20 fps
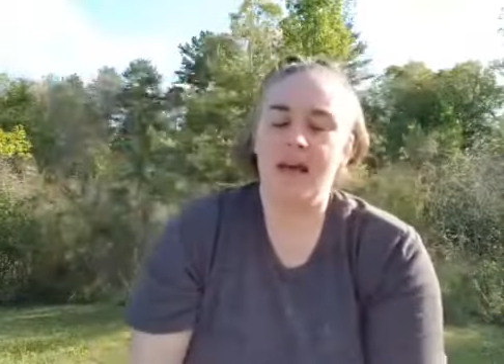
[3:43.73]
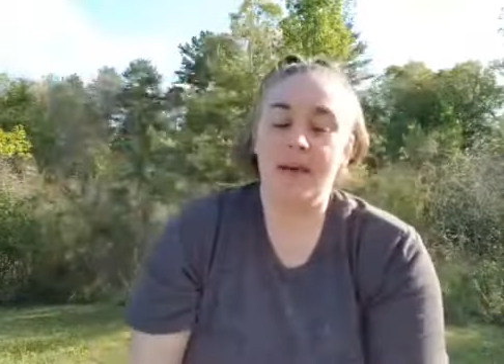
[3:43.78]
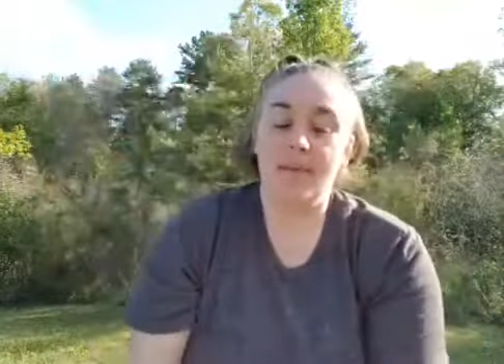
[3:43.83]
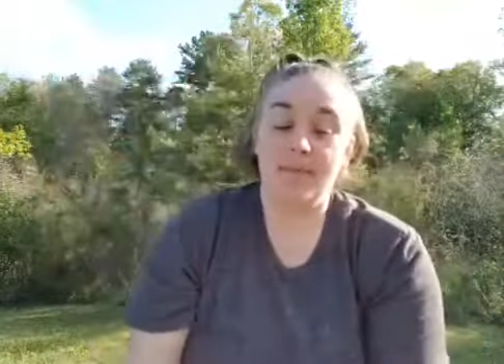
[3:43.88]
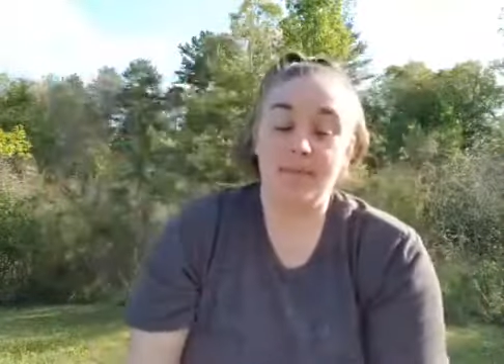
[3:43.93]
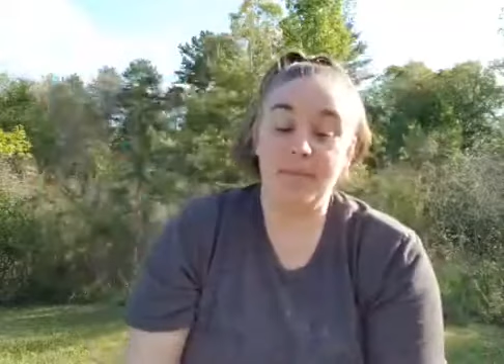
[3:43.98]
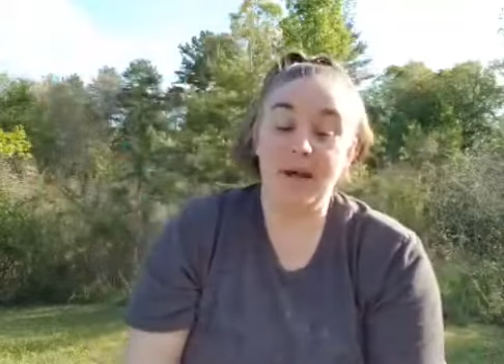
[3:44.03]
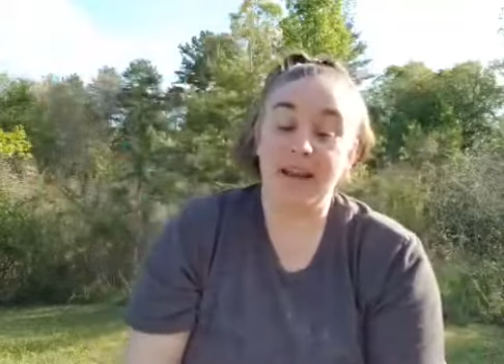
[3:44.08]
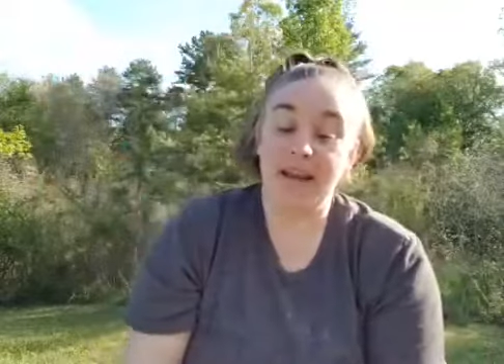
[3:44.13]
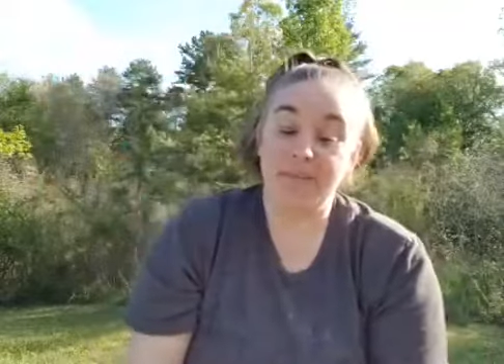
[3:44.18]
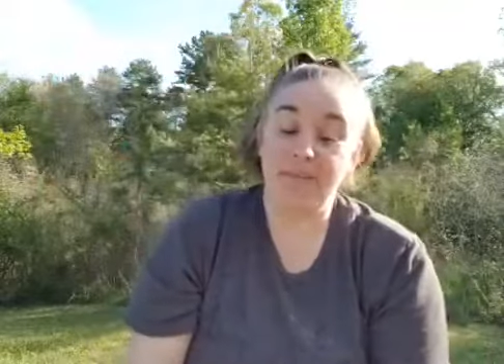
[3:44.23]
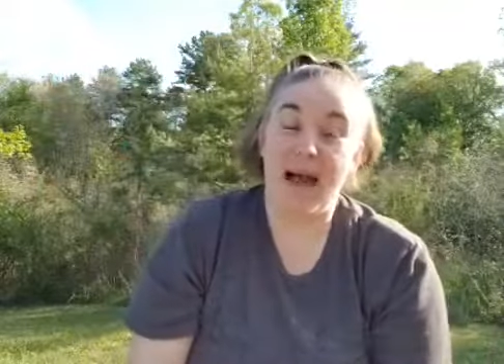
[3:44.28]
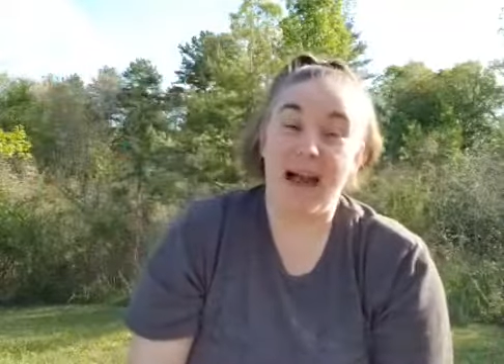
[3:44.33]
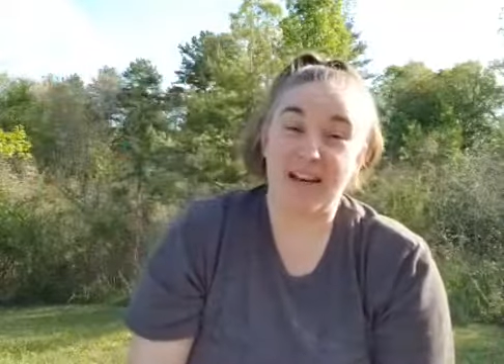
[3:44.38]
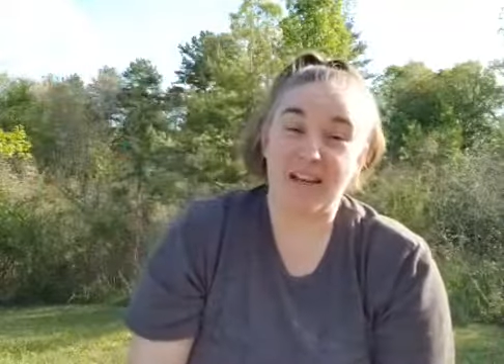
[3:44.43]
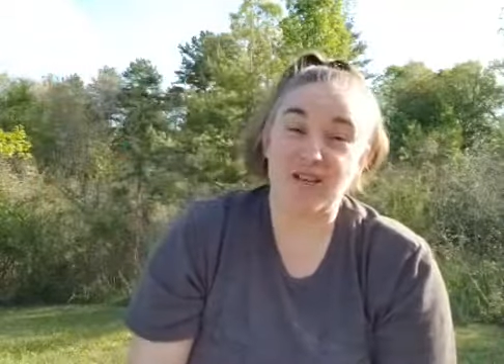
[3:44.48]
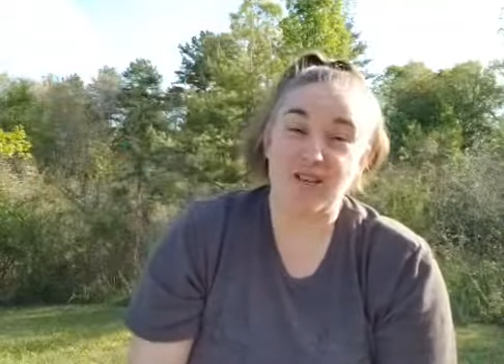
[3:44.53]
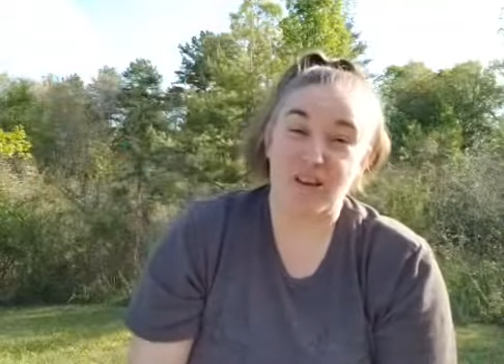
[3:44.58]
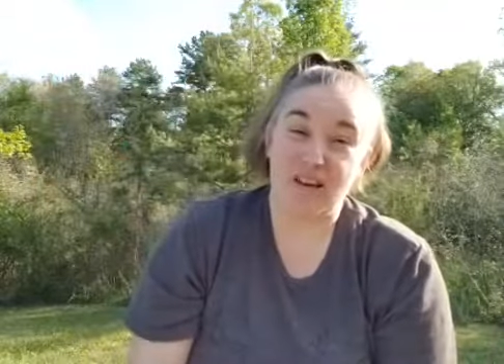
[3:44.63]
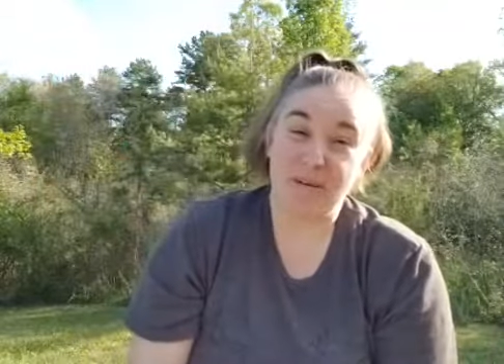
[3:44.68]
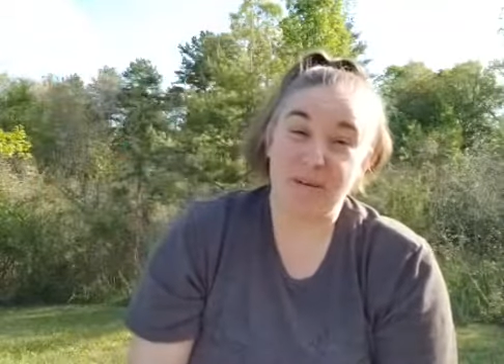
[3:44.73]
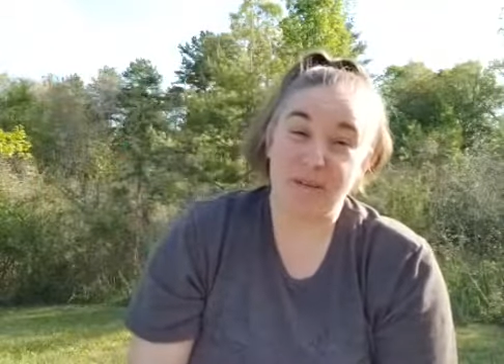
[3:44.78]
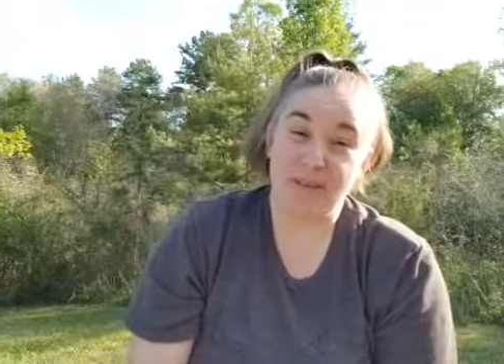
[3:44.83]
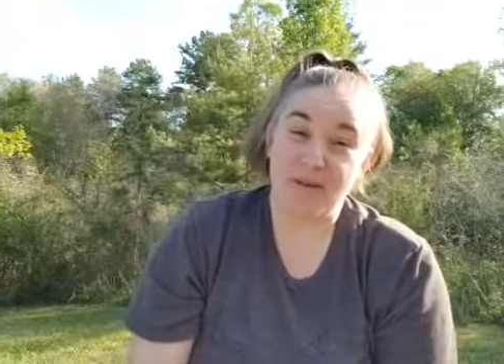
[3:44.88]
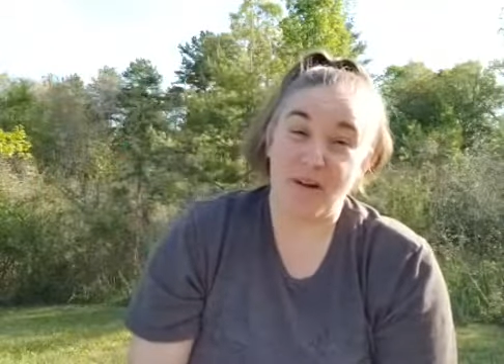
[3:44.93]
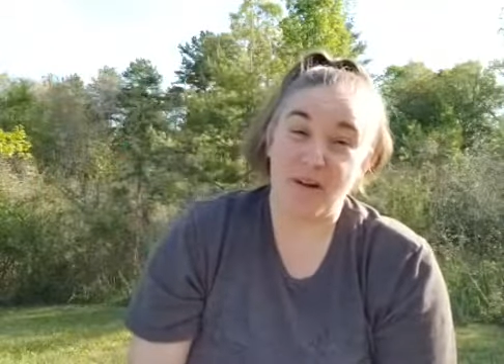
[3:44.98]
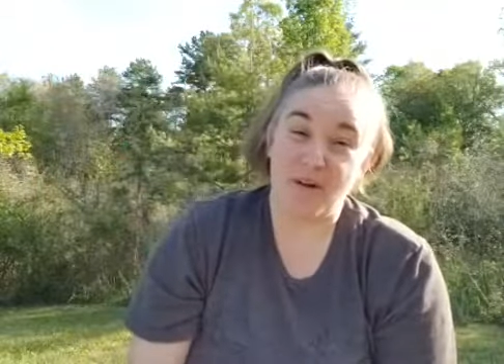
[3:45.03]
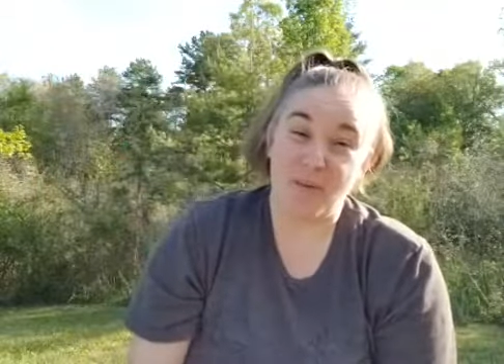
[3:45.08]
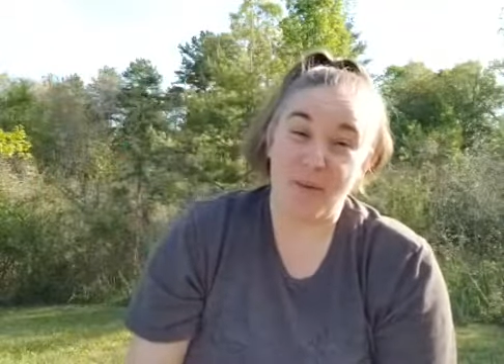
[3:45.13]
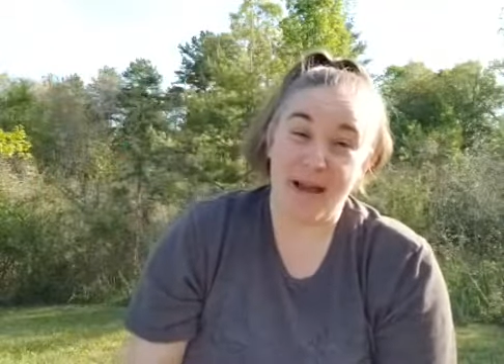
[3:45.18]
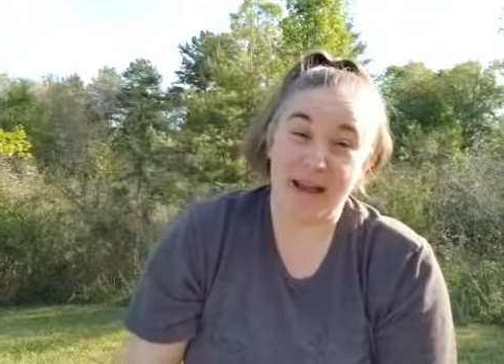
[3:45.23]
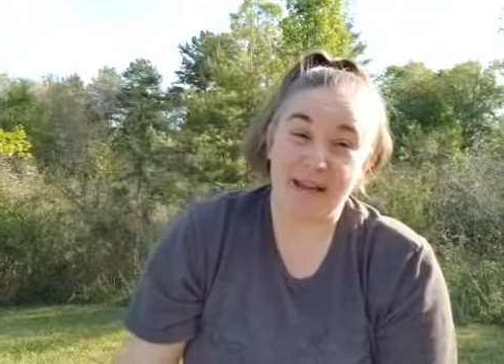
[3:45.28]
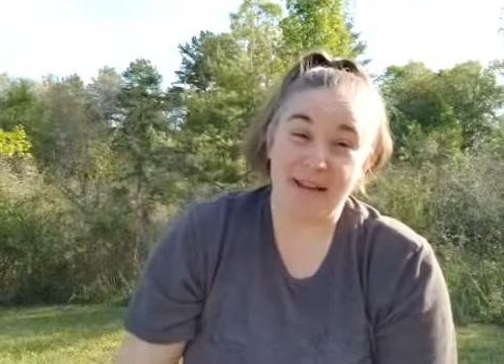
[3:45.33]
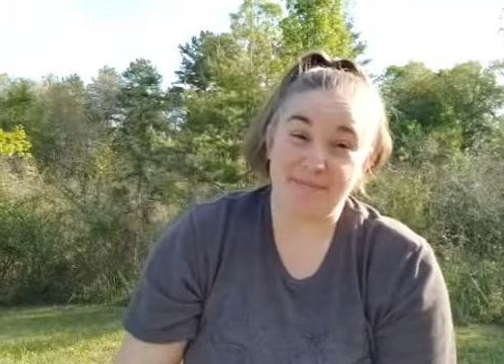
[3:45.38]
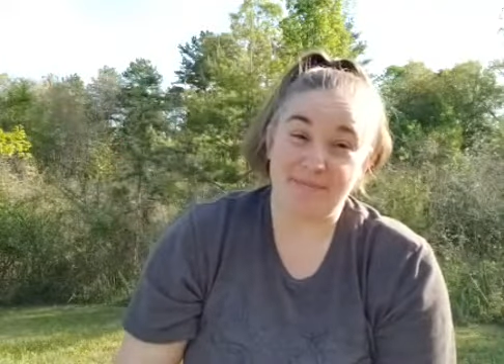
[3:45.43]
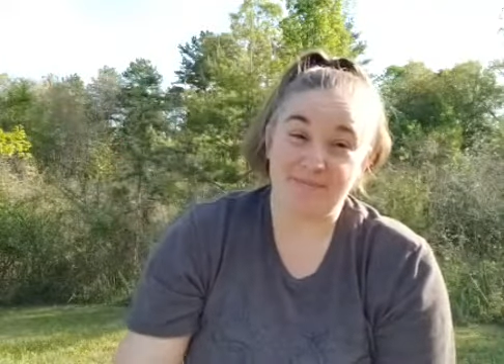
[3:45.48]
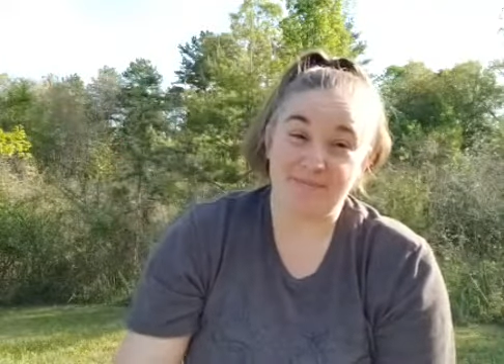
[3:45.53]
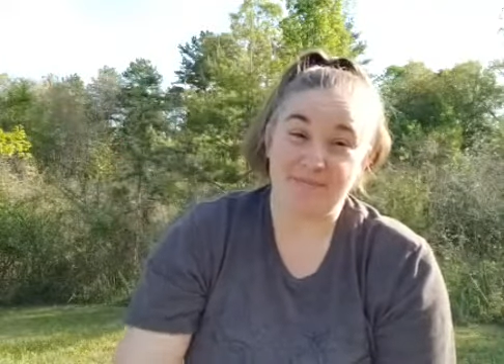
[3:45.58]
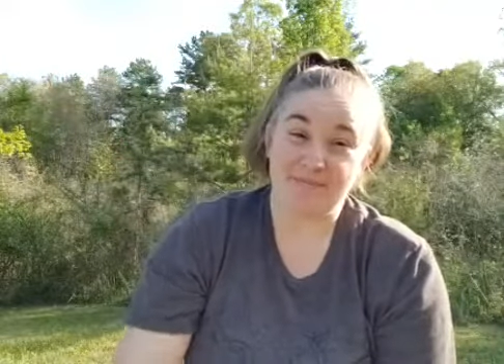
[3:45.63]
Many packages are going to be thrown away